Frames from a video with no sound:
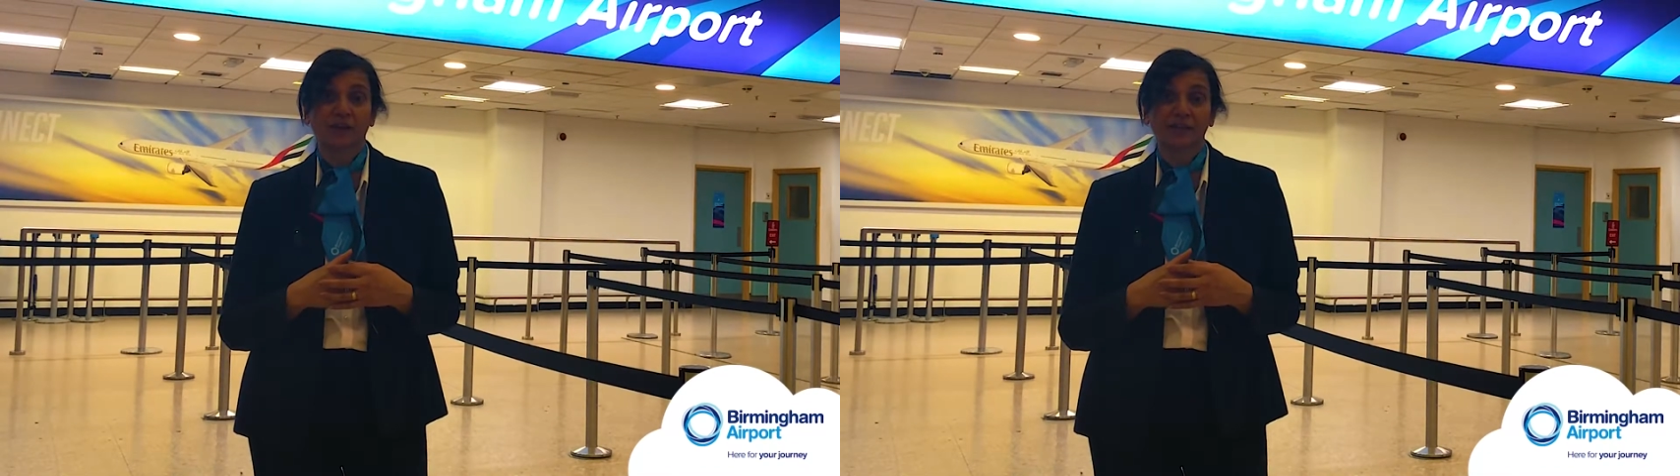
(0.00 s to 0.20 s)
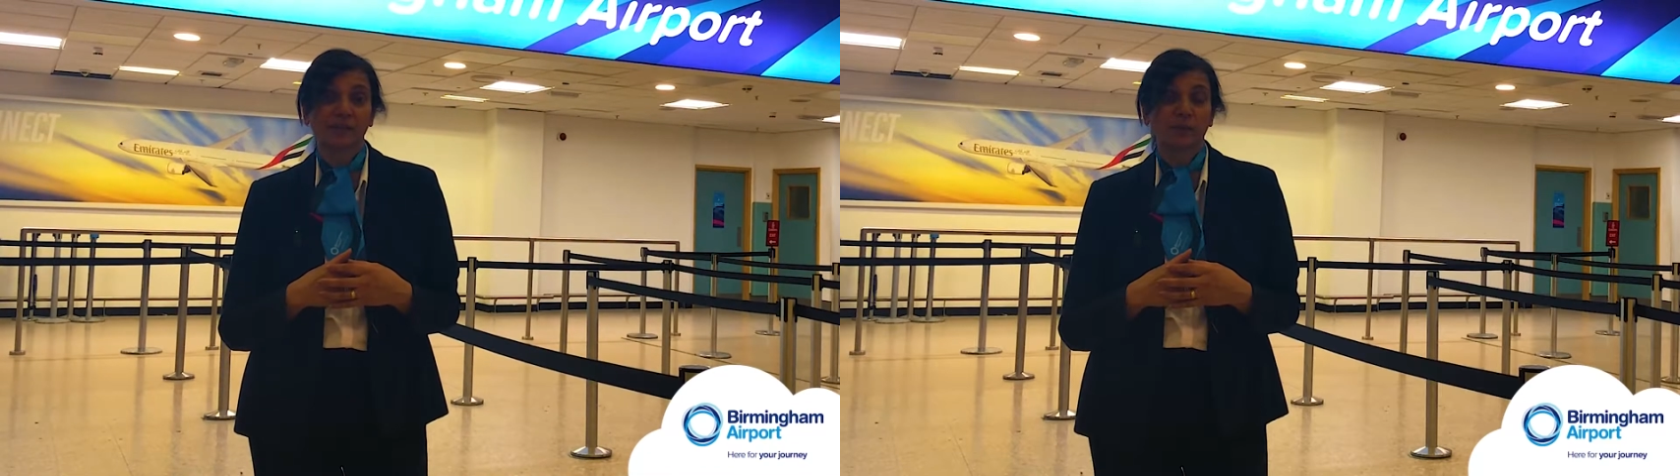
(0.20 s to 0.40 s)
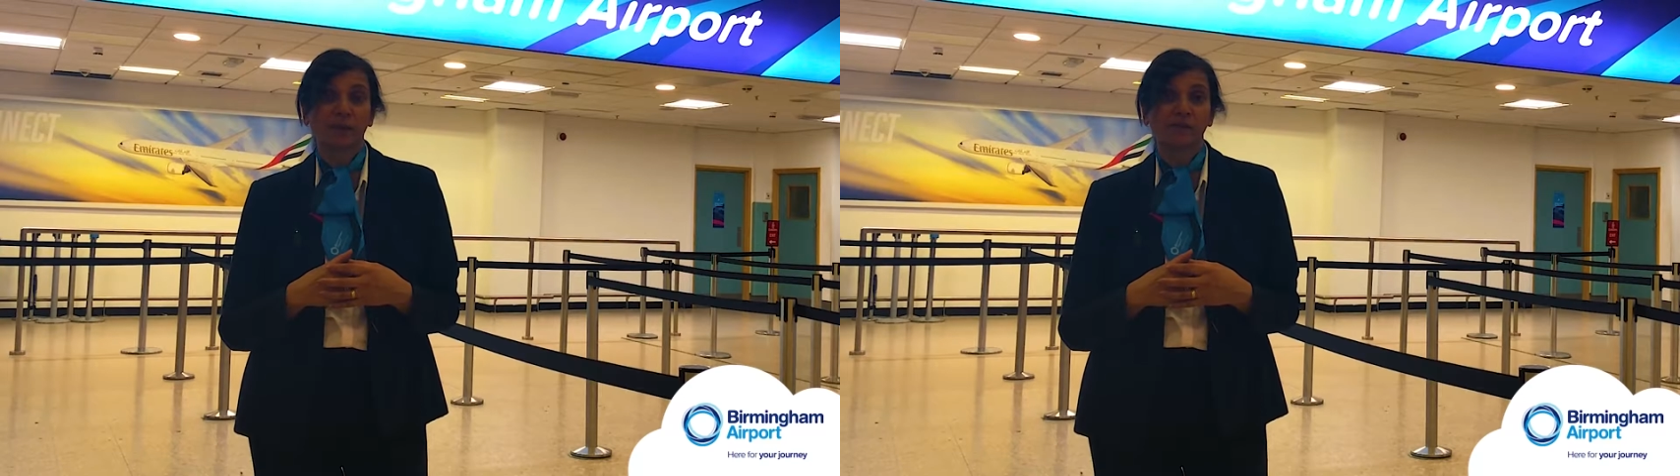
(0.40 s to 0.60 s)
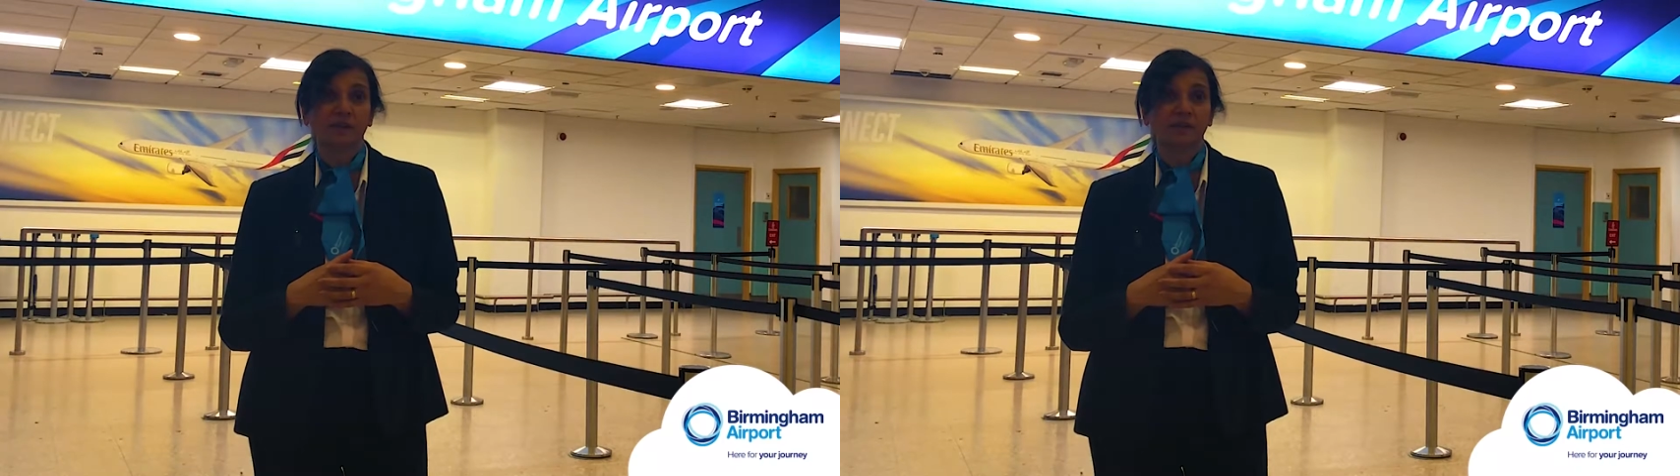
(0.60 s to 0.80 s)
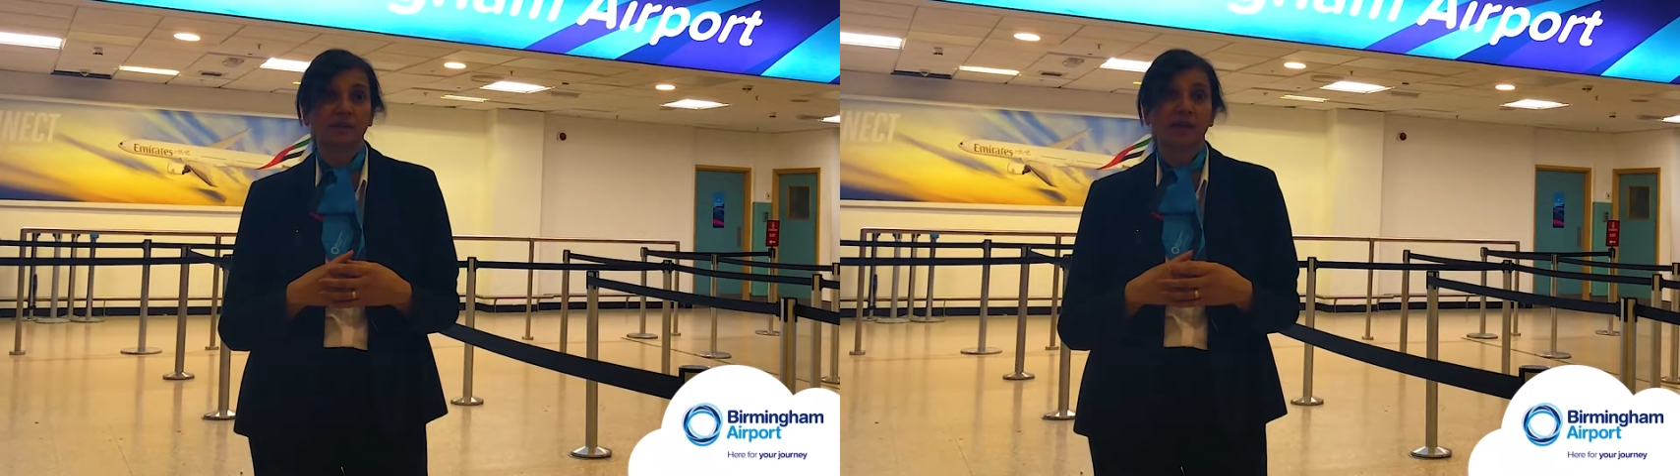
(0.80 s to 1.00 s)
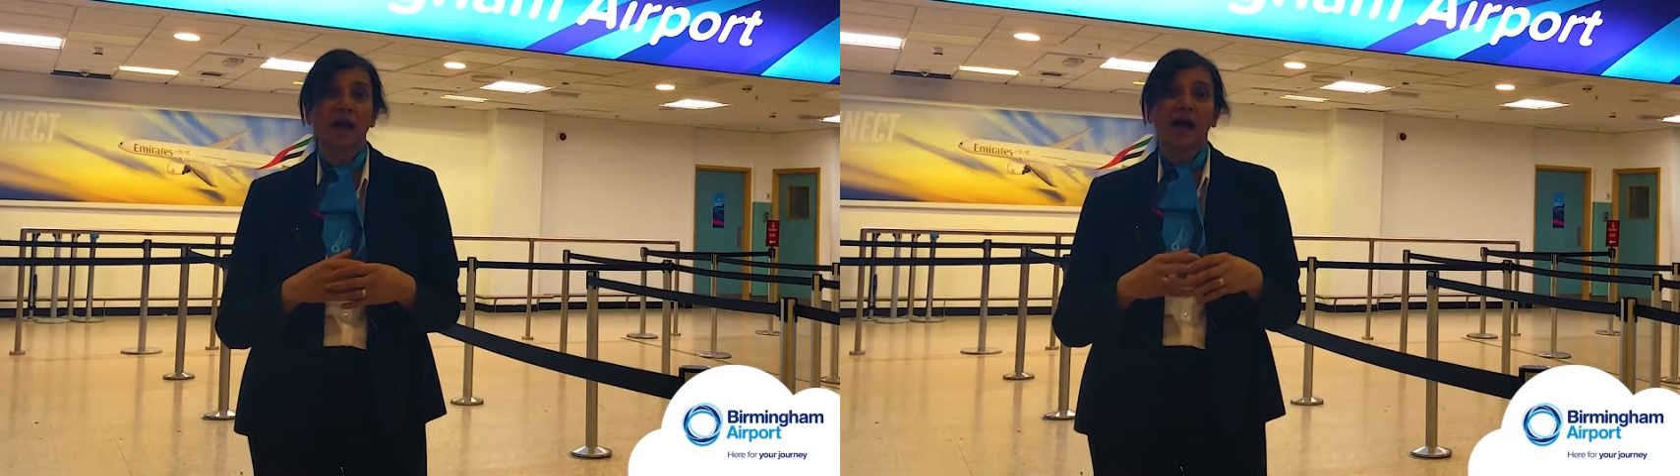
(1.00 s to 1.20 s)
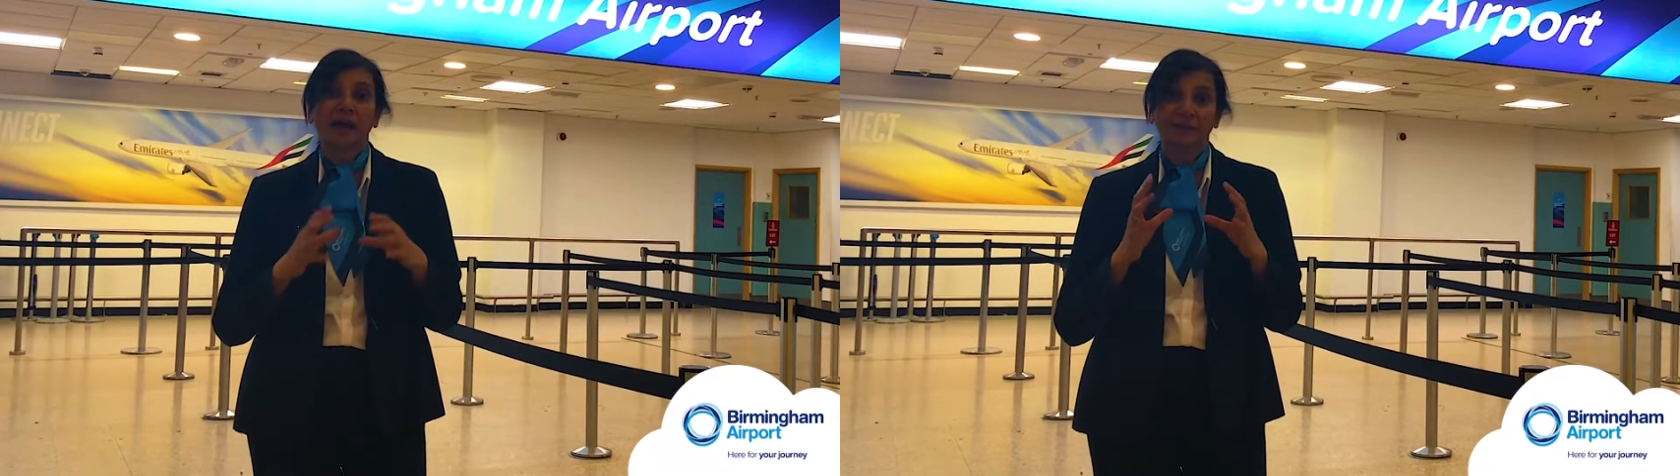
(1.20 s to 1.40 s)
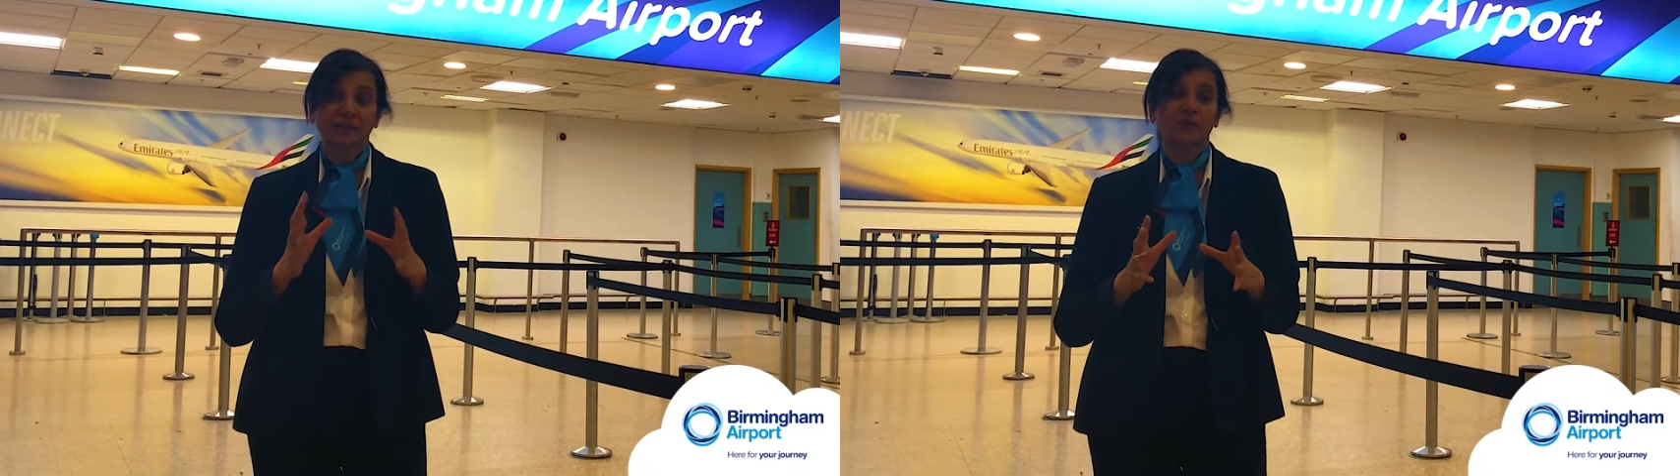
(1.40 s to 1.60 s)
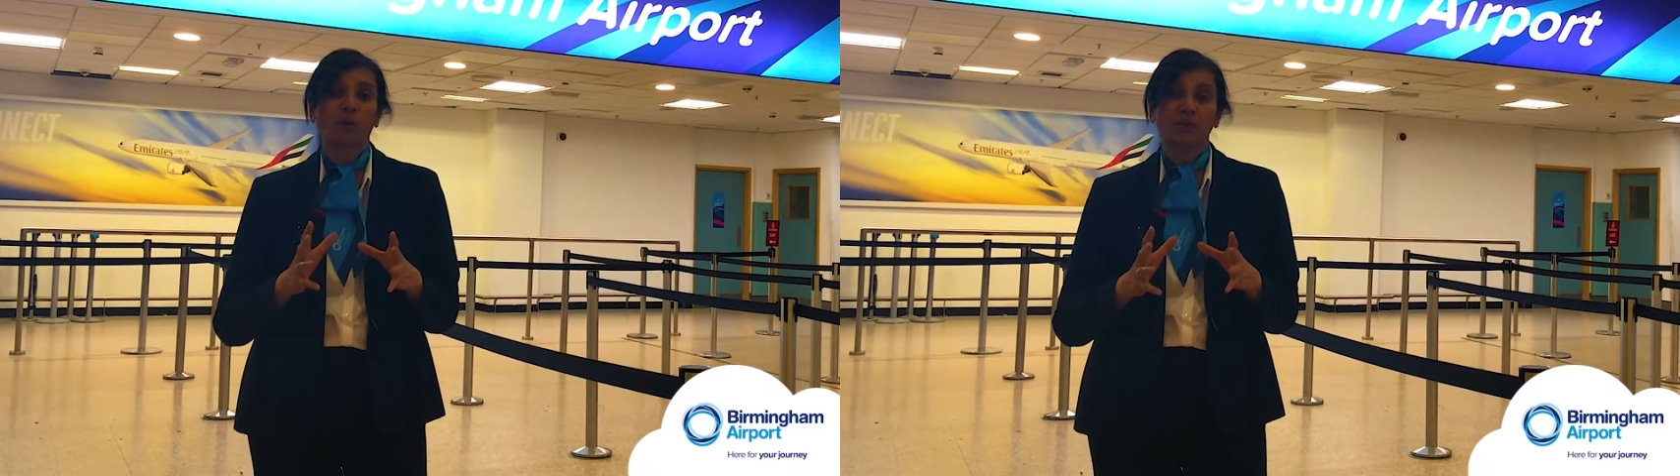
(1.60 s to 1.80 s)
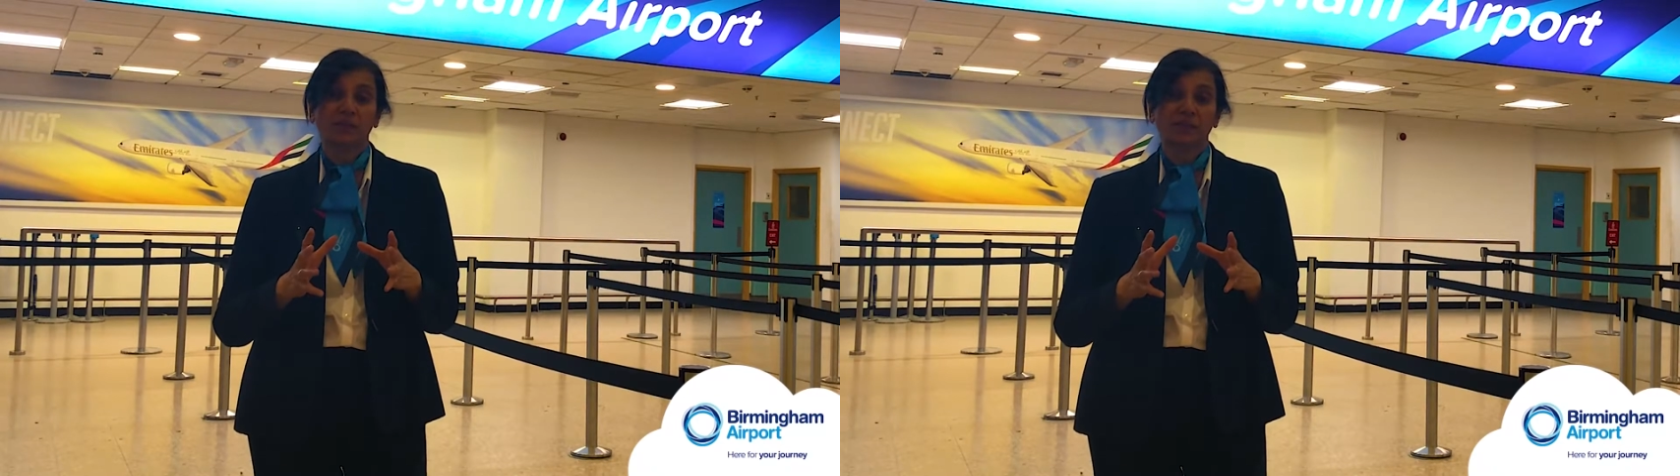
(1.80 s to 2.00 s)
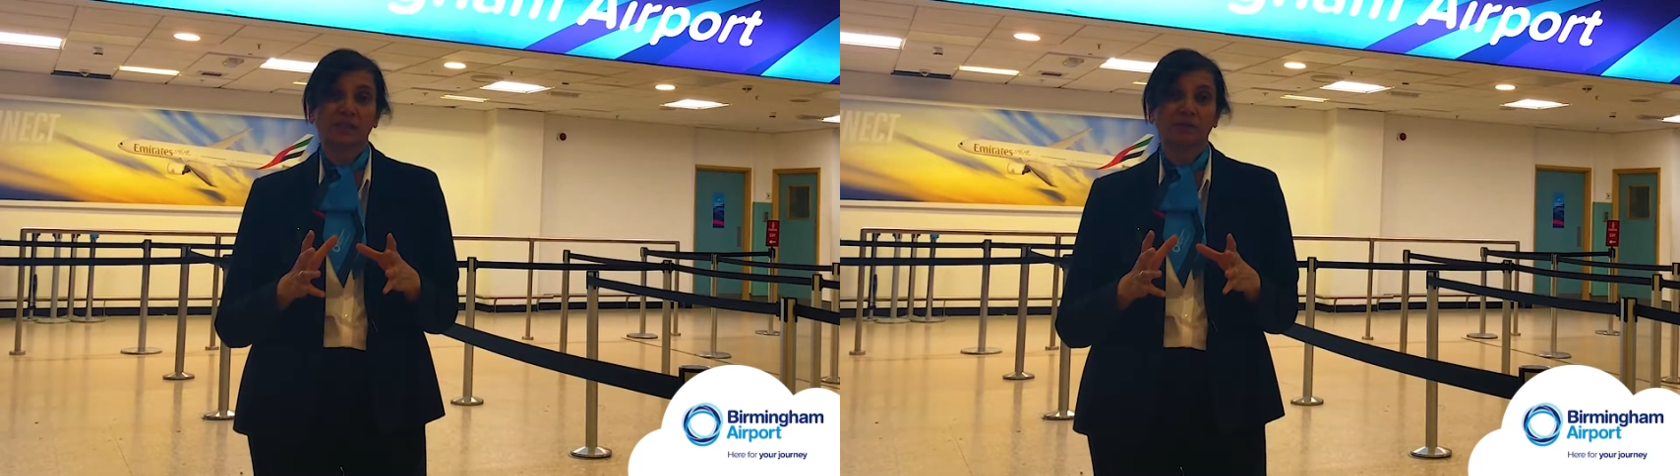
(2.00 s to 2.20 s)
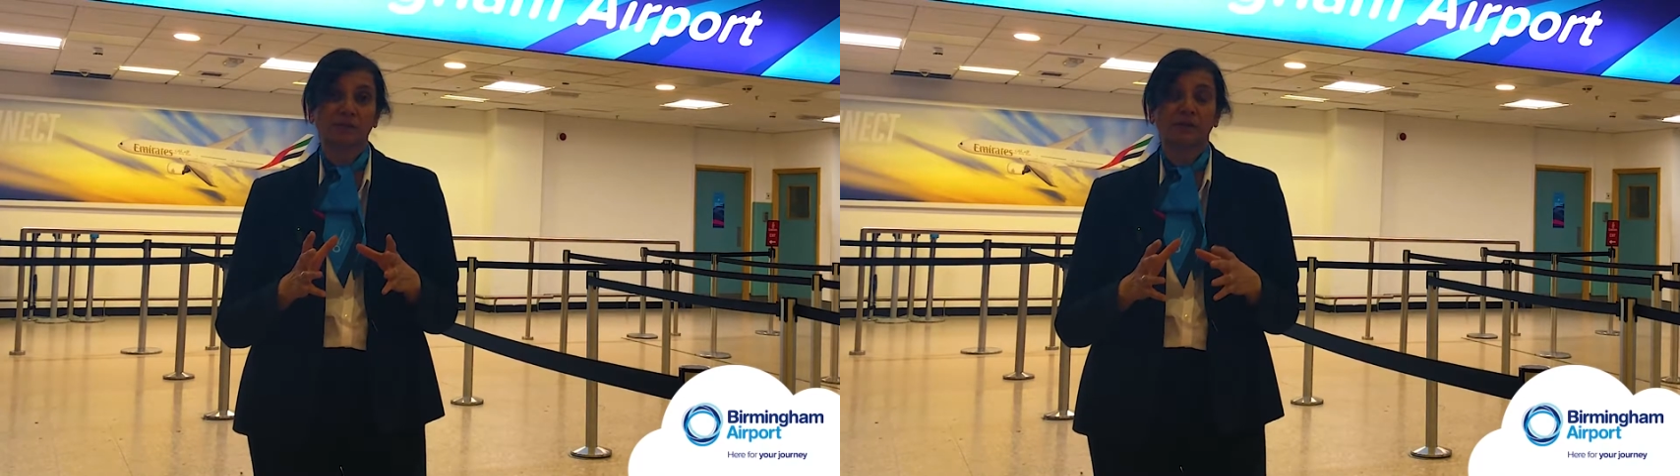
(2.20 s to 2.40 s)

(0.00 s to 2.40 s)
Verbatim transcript: experience and it's positive.